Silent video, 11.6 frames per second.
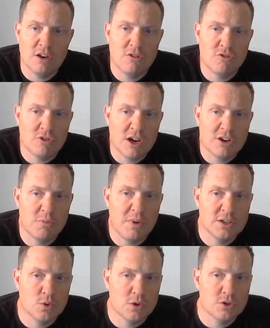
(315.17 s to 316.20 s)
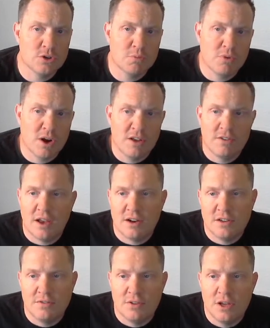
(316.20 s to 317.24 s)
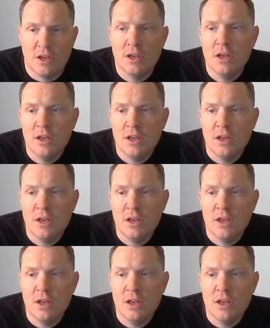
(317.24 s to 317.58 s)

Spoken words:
distracted by short-term price activity,